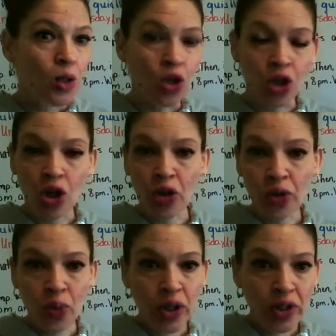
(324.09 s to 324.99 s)
Look at all
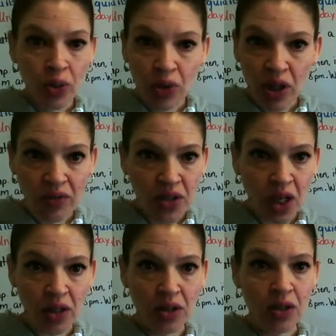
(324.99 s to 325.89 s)
the work that we have
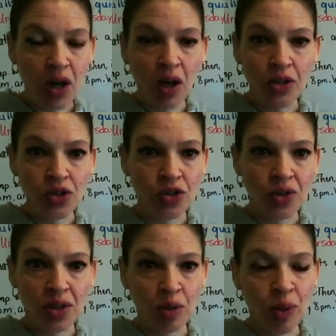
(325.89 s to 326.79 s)
done
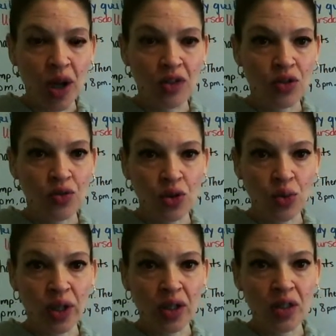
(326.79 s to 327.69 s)
during the past
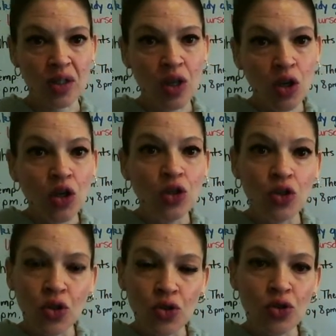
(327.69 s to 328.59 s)
few weeks.
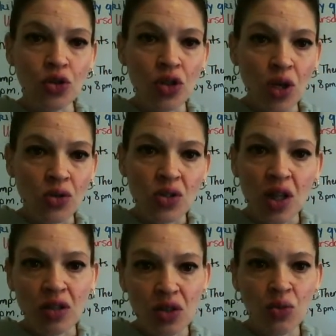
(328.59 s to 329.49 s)
Use your notes.
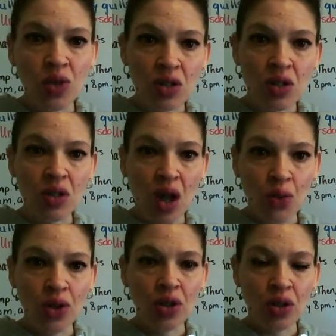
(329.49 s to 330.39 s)
That's the reason
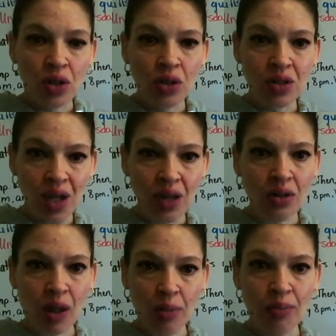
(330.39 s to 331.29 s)
that we
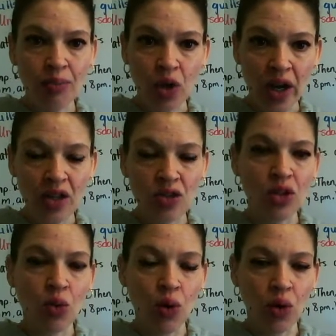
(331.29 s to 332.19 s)
take them, okay?
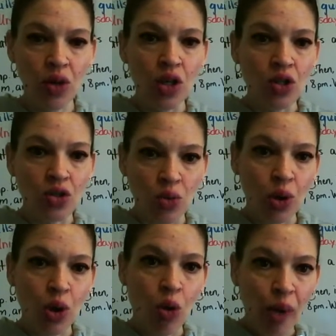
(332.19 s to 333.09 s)
So that
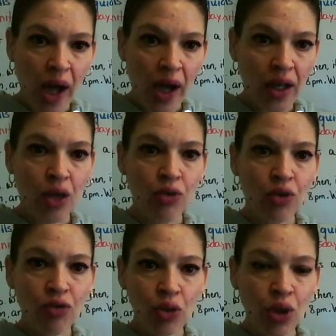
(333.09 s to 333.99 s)
we go back and
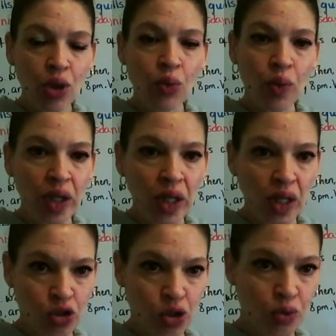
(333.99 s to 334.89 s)
review it when we
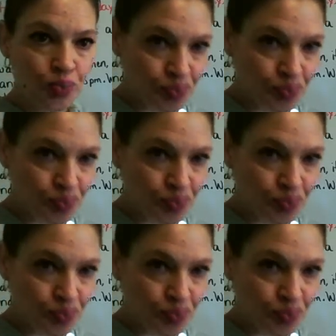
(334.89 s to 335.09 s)
need to.